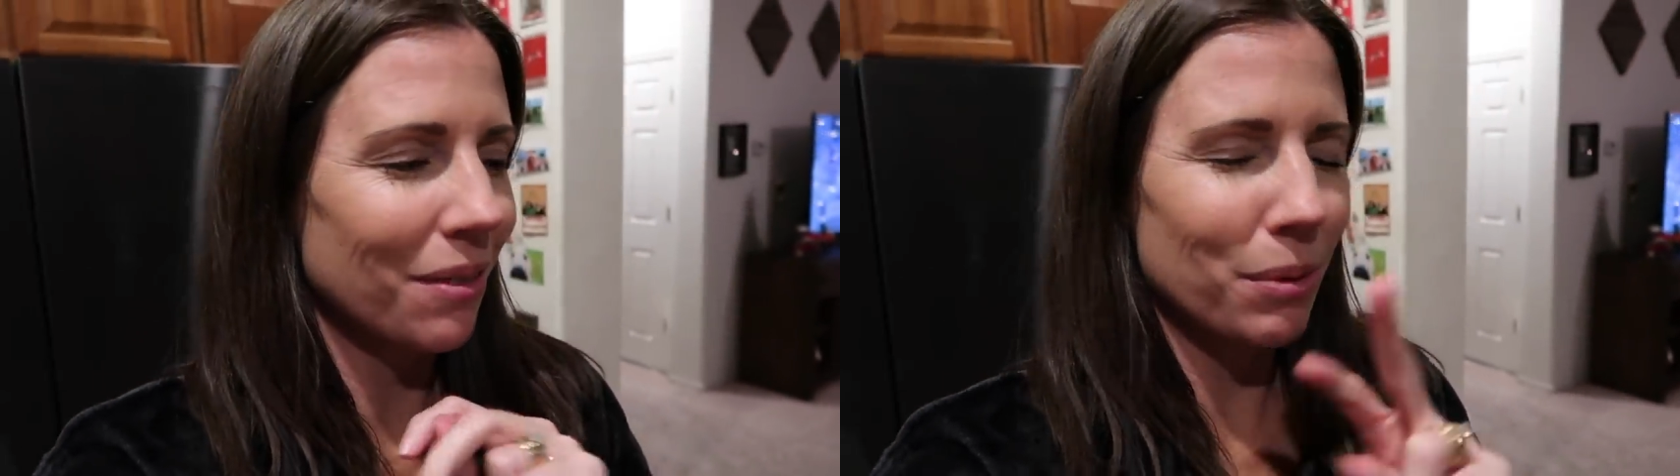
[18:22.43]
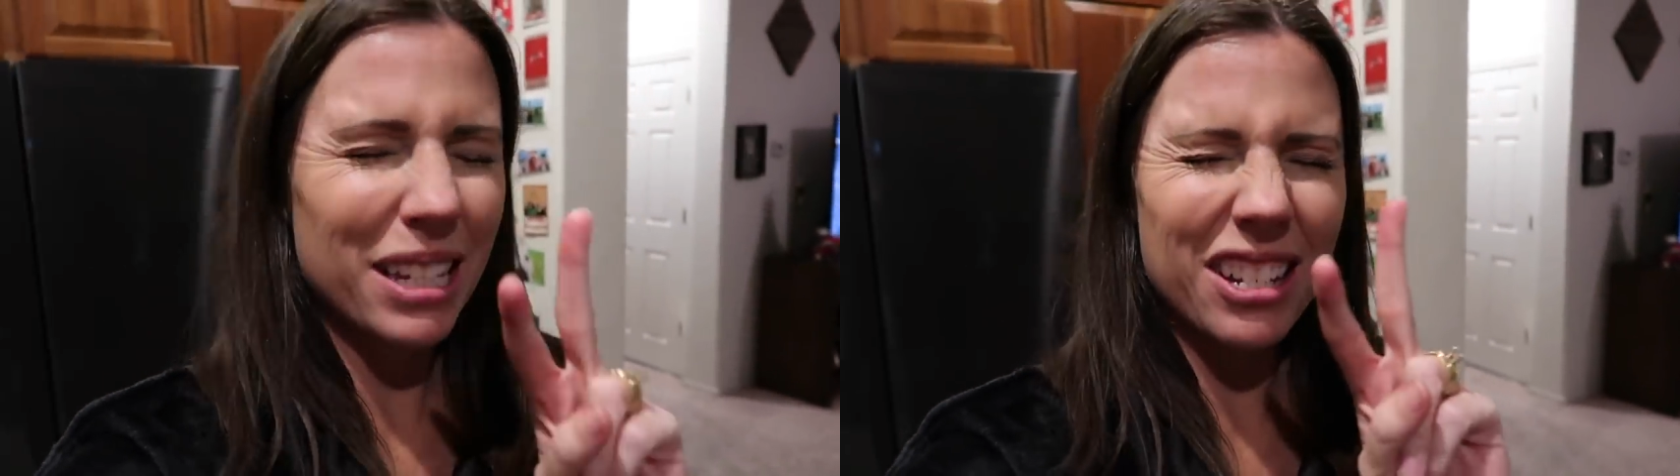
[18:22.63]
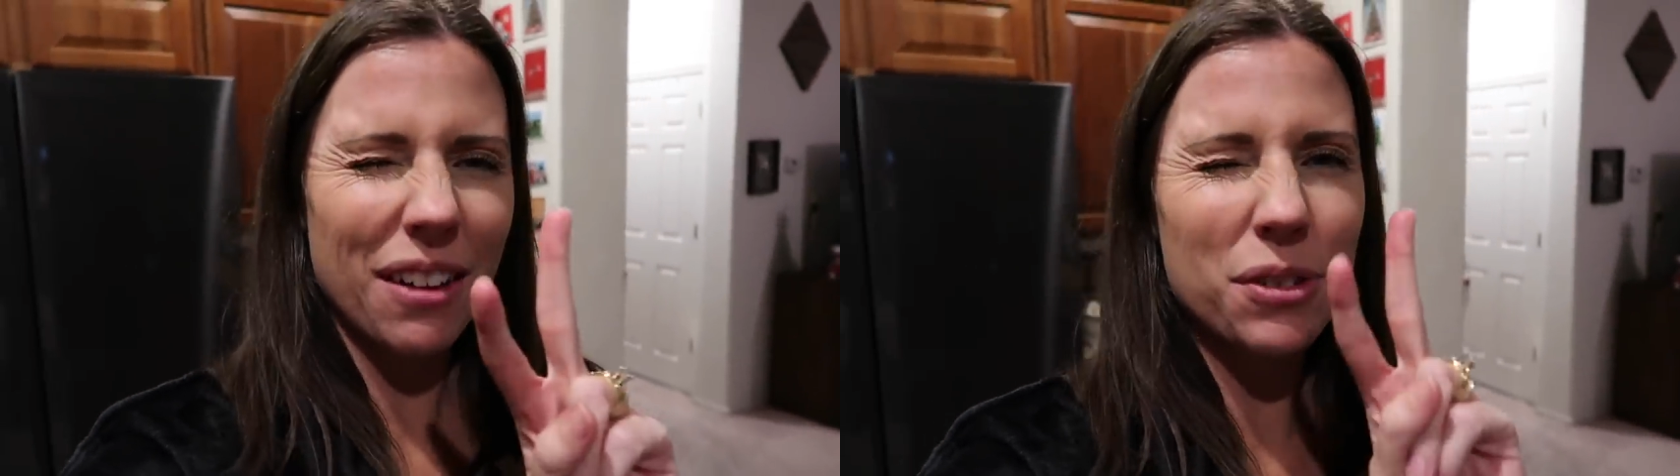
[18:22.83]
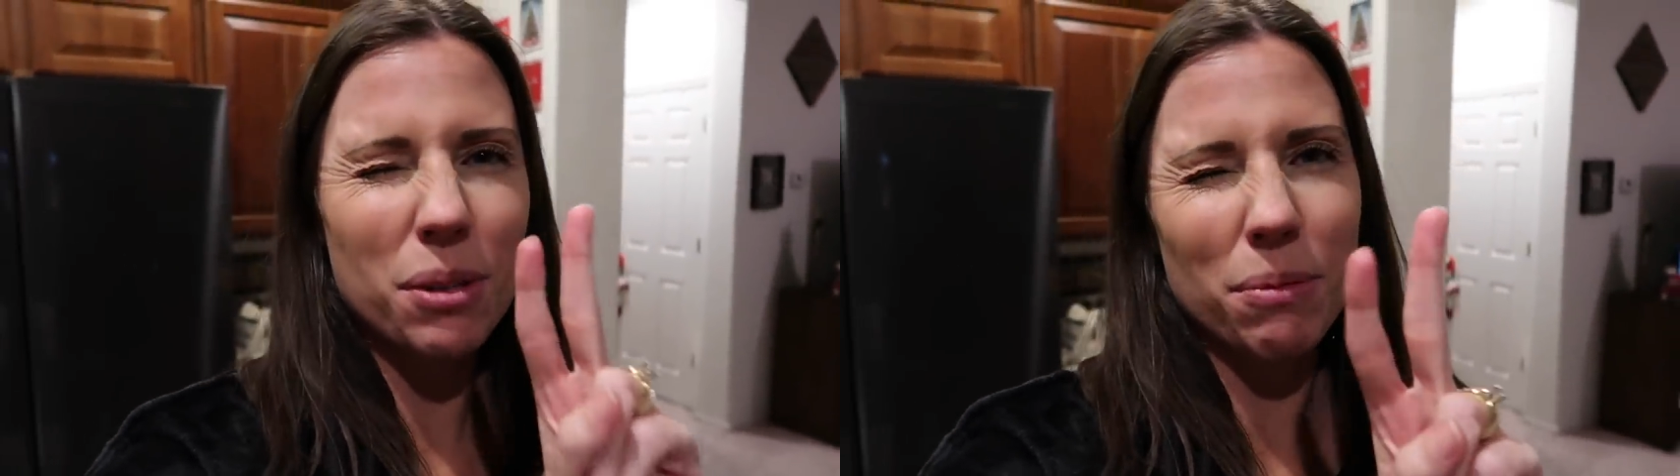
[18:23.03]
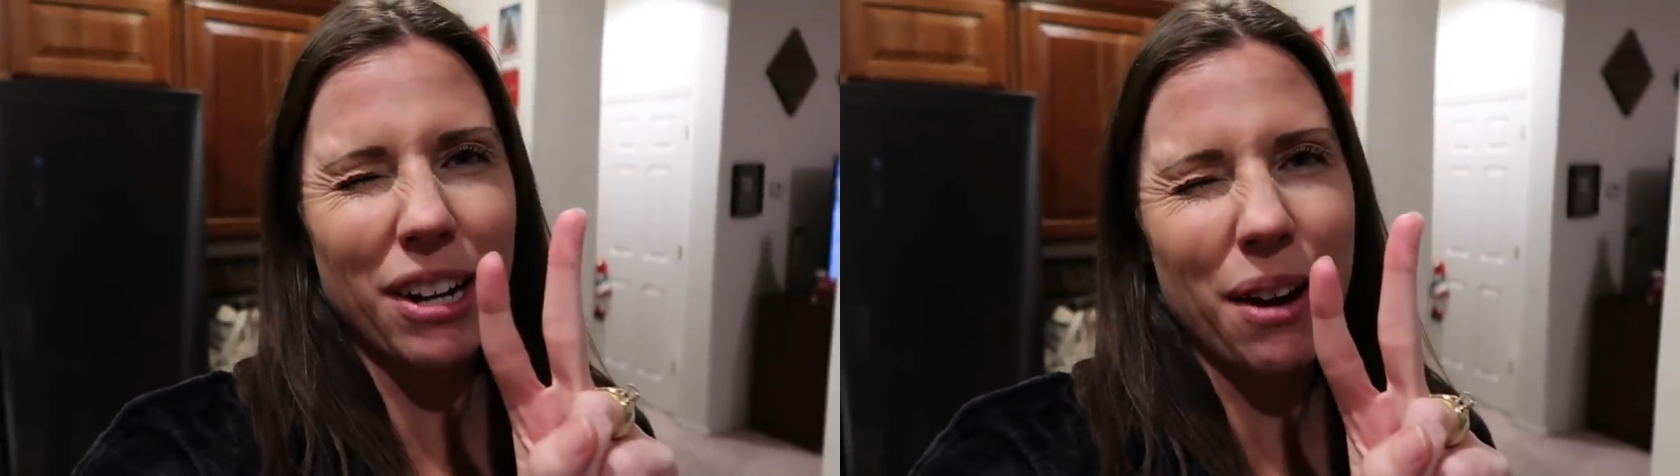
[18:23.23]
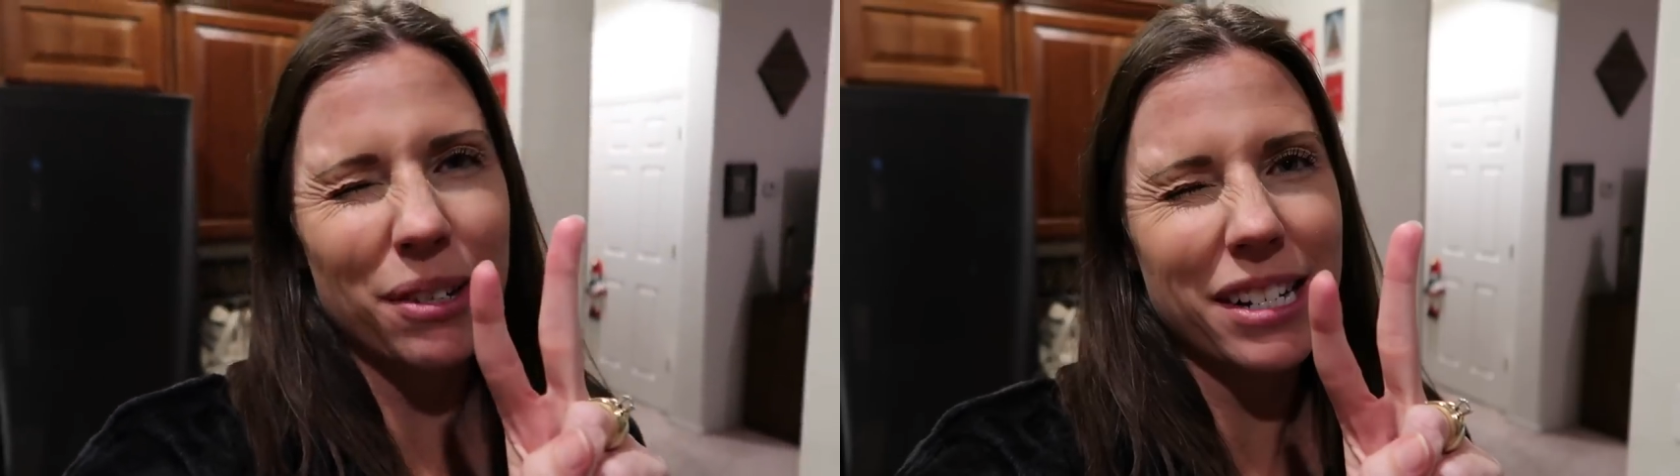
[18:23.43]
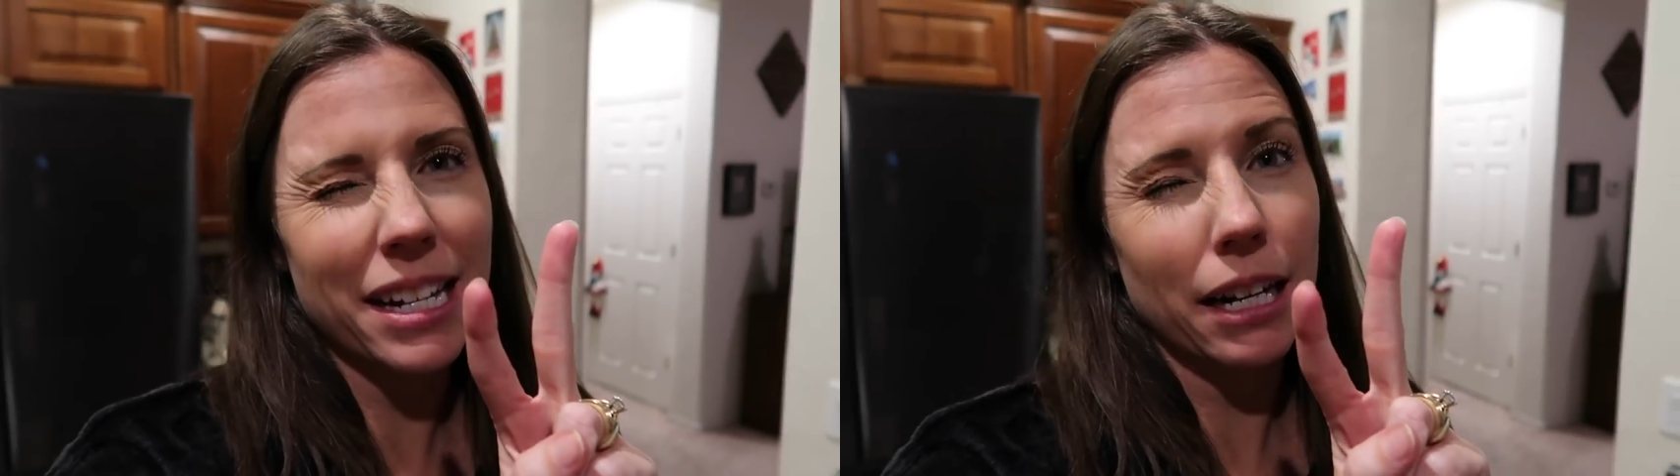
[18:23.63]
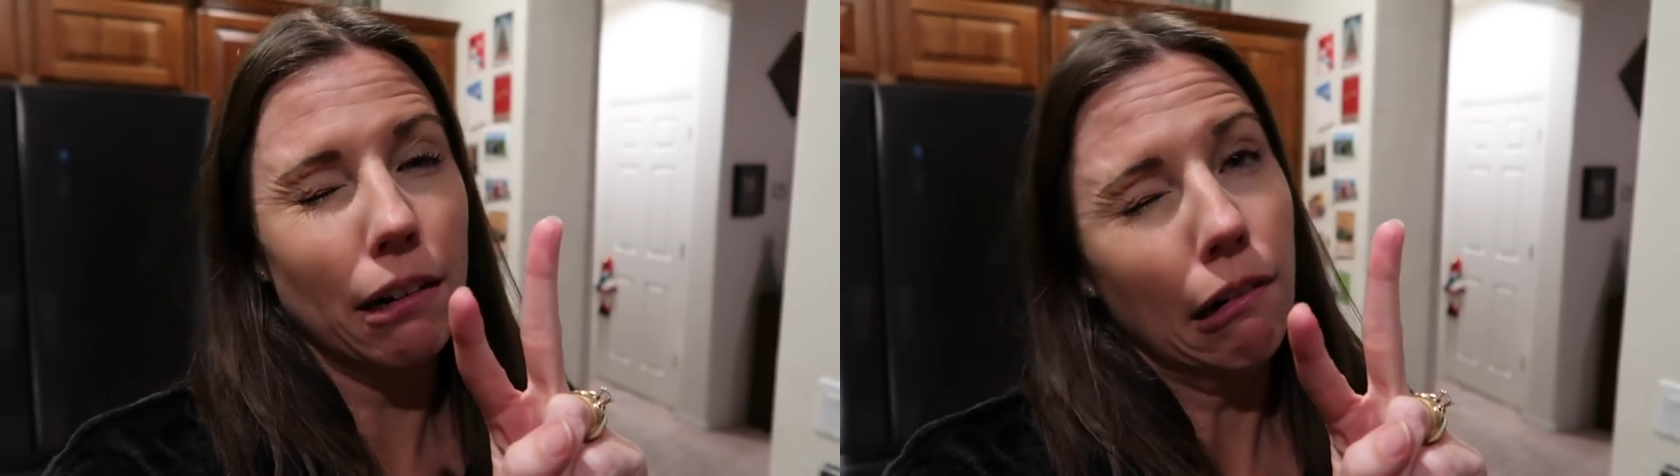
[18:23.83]
We saw two more hours
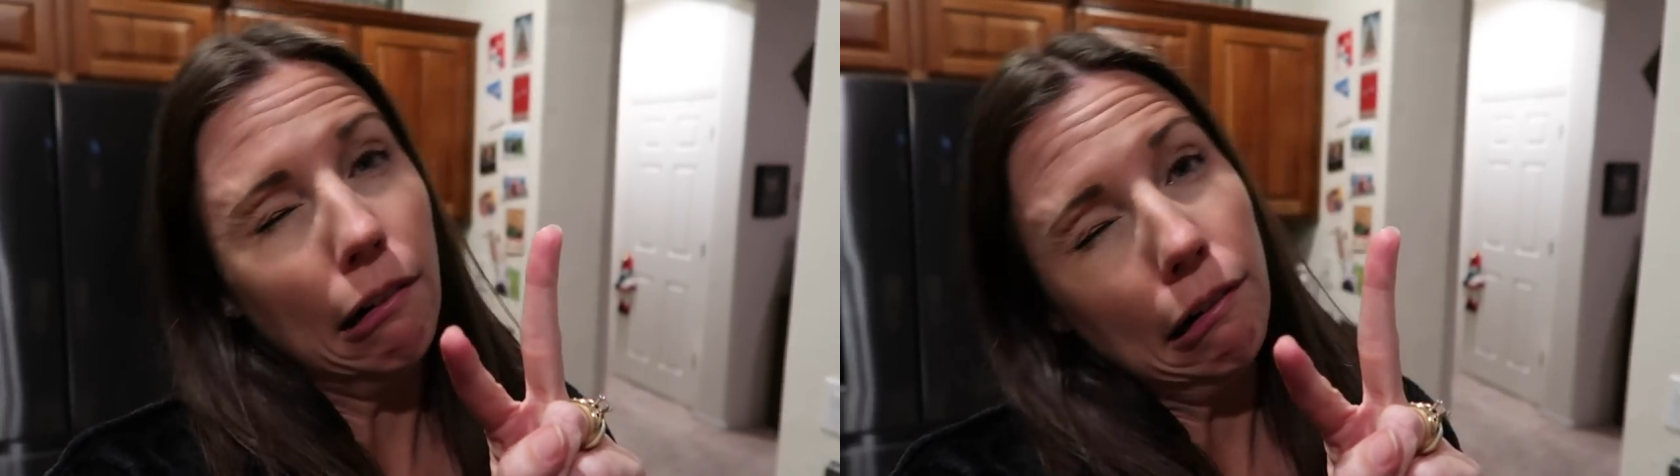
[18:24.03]
here.